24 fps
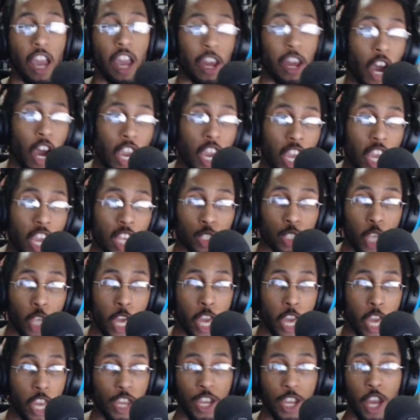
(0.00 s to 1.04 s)
the
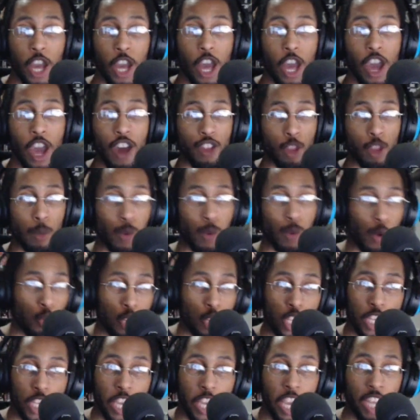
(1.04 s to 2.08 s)
NISA and the
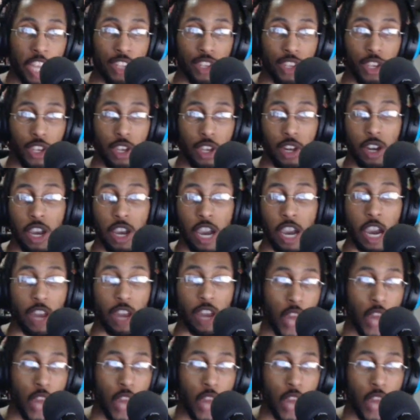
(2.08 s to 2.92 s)
Pony Canyon